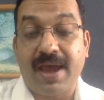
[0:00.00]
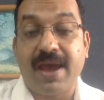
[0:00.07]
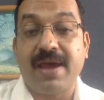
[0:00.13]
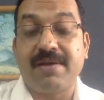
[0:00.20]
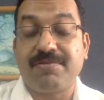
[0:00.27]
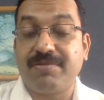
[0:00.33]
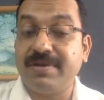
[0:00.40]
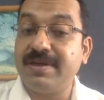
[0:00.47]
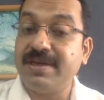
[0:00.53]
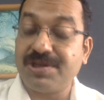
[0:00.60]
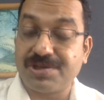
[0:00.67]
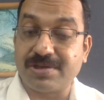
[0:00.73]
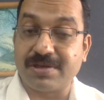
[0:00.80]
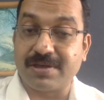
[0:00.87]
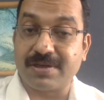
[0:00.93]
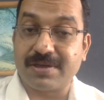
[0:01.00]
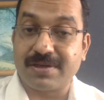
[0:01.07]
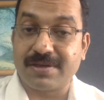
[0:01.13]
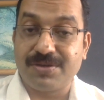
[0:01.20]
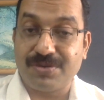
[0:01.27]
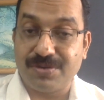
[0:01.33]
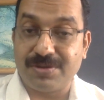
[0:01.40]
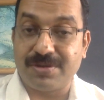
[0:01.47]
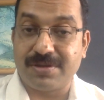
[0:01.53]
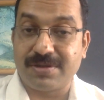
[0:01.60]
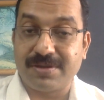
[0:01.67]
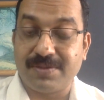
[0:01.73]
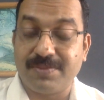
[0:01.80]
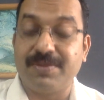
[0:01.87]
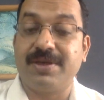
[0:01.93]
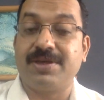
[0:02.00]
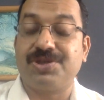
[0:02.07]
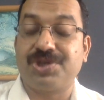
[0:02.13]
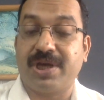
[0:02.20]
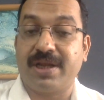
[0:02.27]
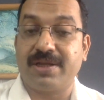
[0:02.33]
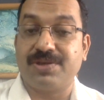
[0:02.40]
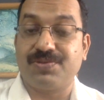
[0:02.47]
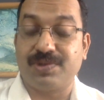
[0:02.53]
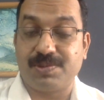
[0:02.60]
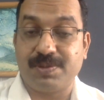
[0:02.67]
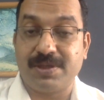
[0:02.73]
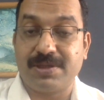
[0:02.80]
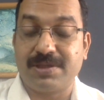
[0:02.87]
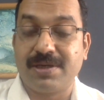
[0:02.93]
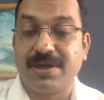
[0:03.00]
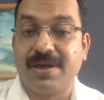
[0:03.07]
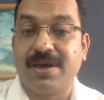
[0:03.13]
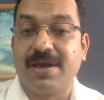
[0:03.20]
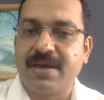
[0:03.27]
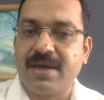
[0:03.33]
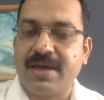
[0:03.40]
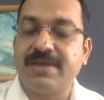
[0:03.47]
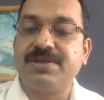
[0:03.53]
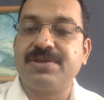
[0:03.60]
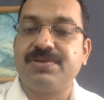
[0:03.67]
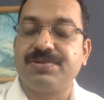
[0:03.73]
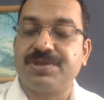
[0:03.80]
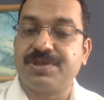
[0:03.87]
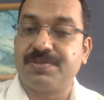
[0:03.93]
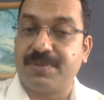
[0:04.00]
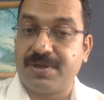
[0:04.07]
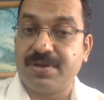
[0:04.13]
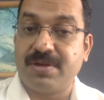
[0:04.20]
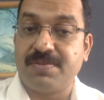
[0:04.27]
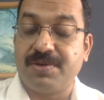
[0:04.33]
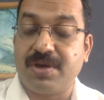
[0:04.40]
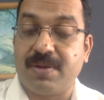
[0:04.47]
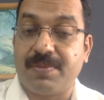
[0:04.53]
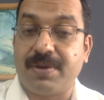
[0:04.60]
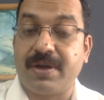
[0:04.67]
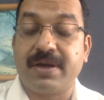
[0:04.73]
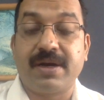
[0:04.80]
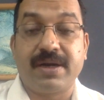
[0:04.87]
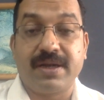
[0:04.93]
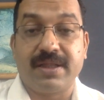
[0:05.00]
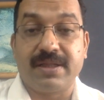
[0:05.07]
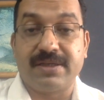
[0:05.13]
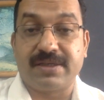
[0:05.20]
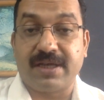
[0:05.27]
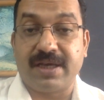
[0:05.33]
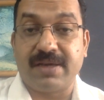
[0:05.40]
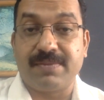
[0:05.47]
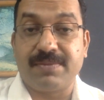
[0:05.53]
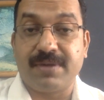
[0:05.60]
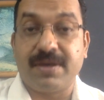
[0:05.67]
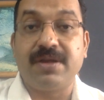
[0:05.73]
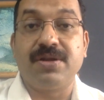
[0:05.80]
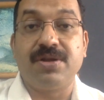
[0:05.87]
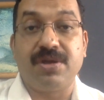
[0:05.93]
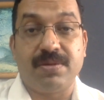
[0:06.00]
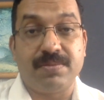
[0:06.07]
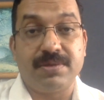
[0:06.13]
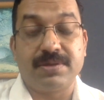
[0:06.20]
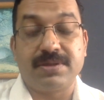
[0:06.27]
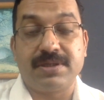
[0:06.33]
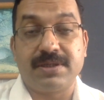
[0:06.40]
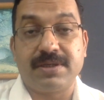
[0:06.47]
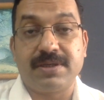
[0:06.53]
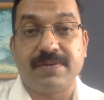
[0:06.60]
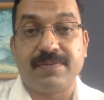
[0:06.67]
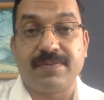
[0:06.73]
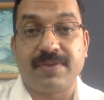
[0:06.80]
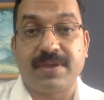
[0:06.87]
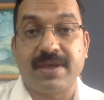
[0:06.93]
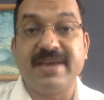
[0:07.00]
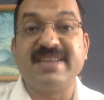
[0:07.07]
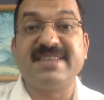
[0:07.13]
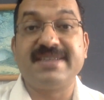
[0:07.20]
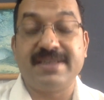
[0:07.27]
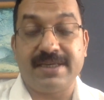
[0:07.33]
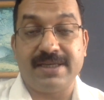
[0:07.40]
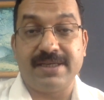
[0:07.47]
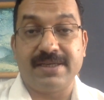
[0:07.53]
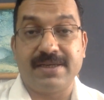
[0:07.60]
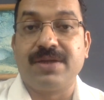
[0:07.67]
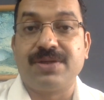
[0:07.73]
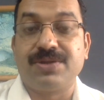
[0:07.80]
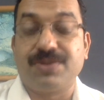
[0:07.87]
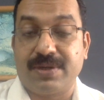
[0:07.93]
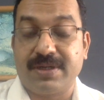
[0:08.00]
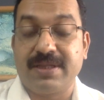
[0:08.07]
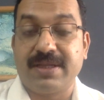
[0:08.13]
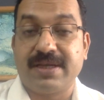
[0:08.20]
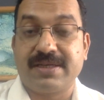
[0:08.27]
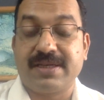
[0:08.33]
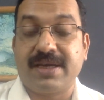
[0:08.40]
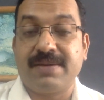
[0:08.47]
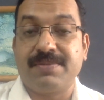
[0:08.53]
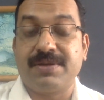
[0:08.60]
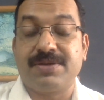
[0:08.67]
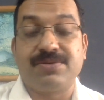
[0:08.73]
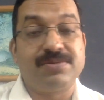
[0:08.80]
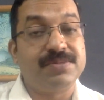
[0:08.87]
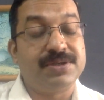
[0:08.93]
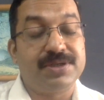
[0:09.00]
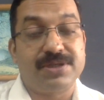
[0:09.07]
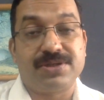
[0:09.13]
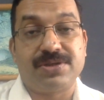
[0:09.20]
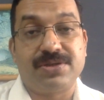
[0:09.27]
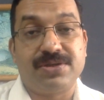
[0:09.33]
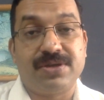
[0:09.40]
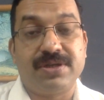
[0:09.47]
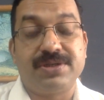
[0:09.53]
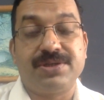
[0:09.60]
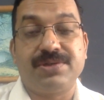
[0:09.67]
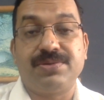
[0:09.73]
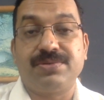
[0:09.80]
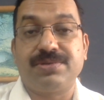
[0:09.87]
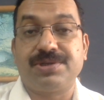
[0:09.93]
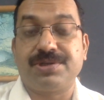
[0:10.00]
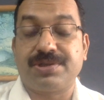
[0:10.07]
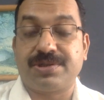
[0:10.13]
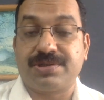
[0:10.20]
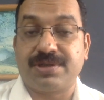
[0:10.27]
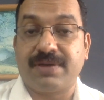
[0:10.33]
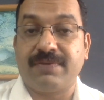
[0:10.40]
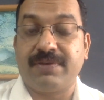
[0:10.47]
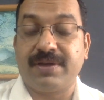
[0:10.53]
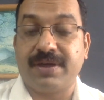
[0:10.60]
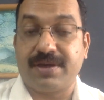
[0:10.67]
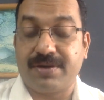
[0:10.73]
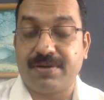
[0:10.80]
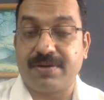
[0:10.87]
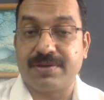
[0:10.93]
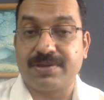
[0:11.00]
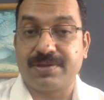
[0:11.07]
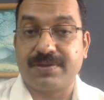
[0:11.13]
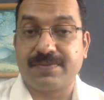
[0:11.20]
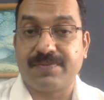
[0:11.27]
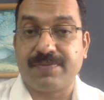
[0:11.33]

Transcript: Air conditioning could be a challenge, which means AC coaches may not be operated until the time a normalcy is seen. So until that time, it could be just non-AC coaches traveling across.